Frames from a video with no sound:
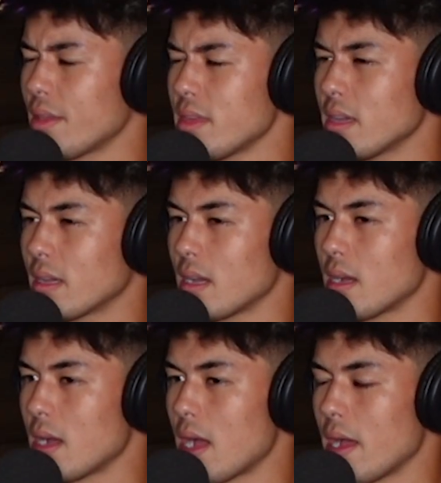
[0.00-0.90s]
think
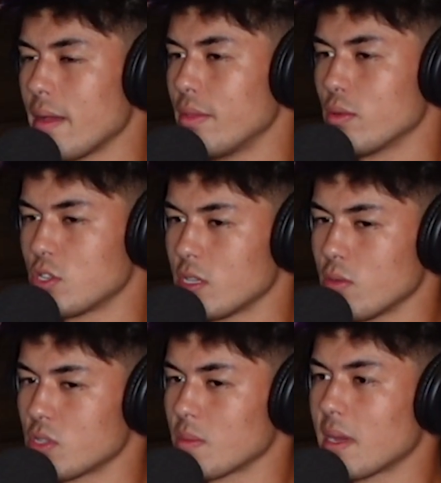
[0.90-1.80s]
there
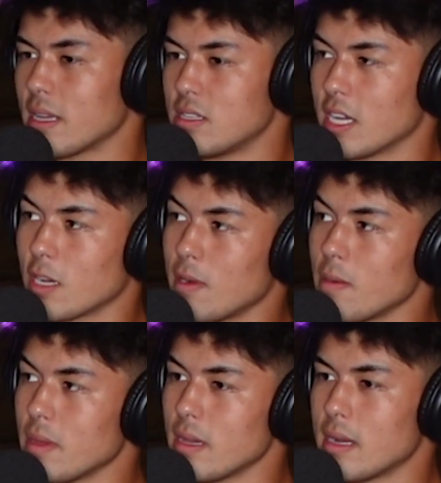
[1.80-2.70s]
was some kind of tick about
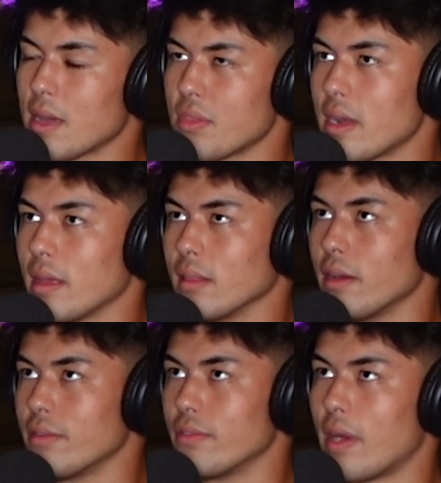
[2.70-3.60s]
me, and not that I
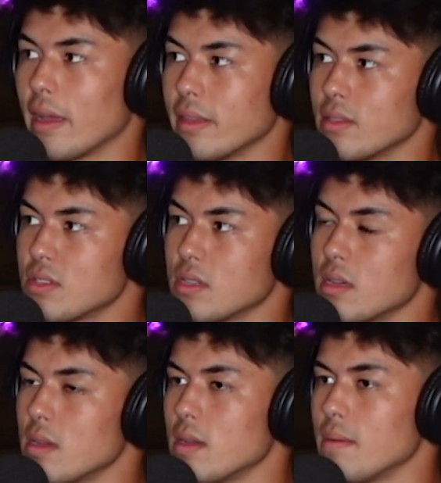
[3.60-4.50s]
loved violence.
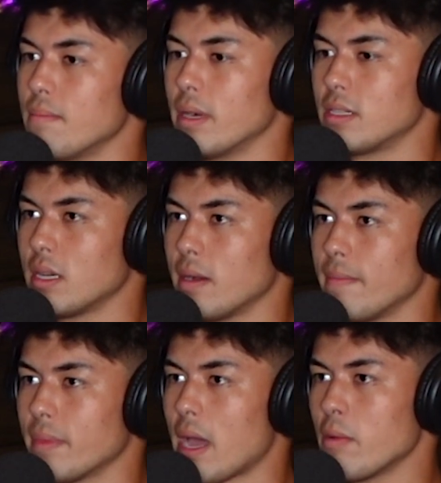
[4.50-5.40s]
But
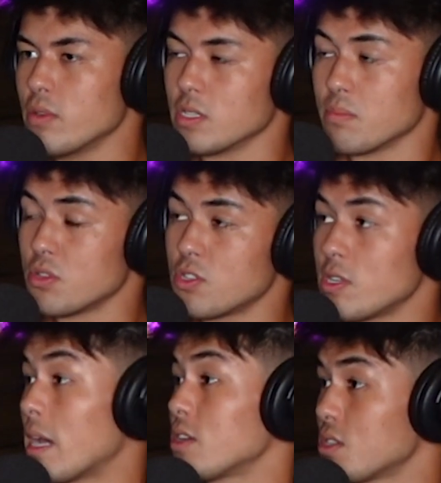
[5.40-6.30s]
I was
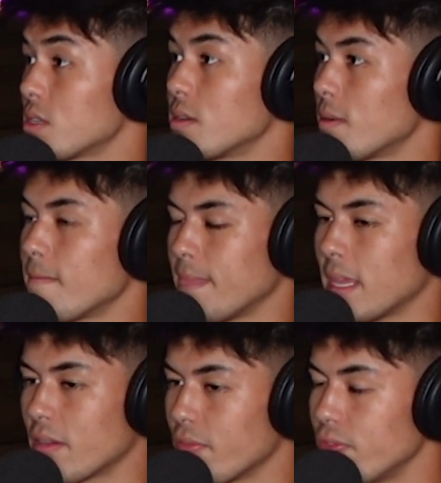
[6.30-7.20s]
obsessed,
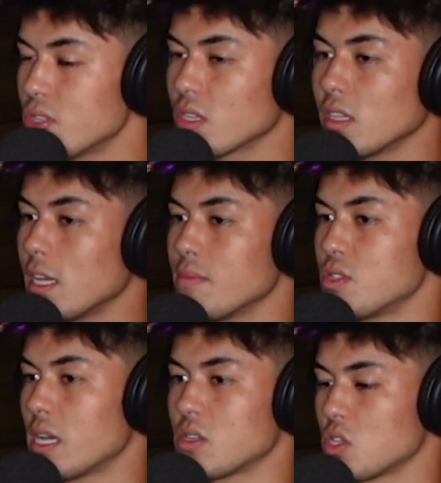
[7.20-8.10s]
like physically
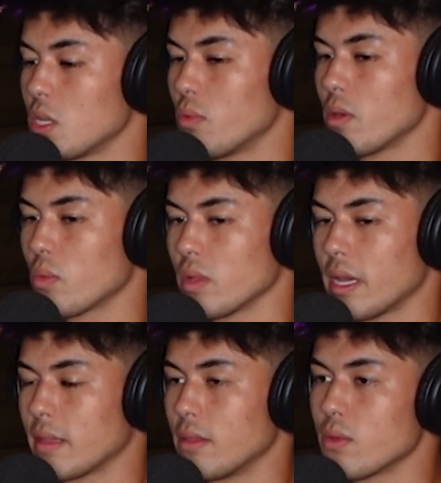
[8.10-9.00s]
obsessed to the point where
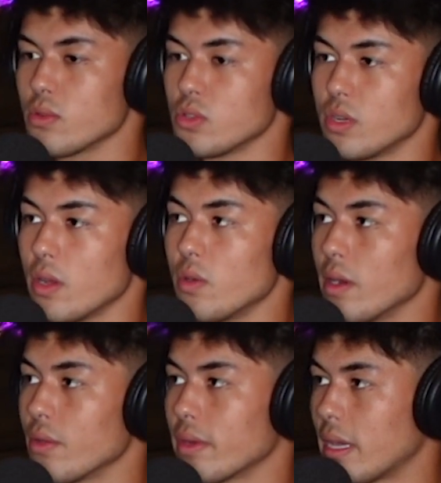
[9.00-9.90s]
like there was no
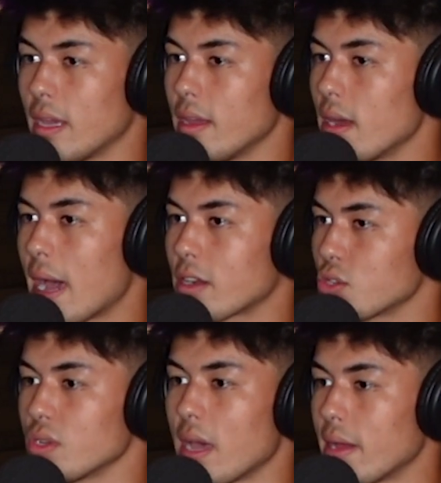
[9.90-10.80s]
other kid
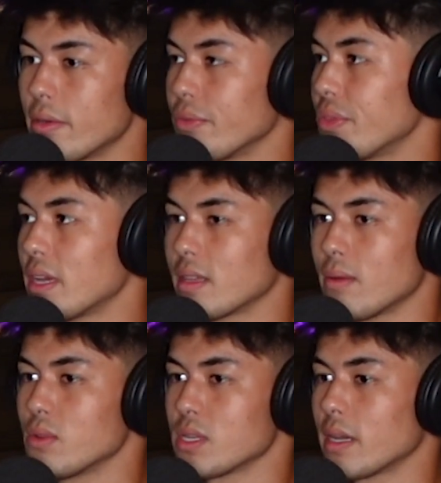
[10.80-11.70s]
actually I don't think that
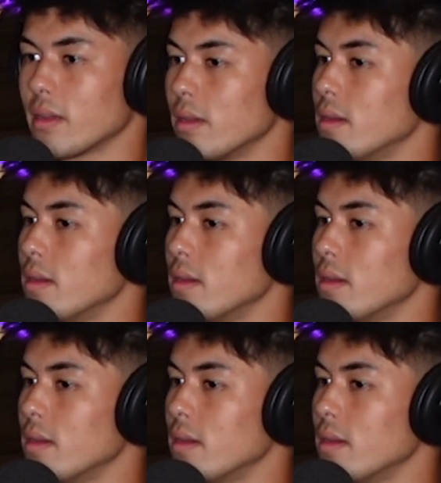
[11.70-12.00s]
was like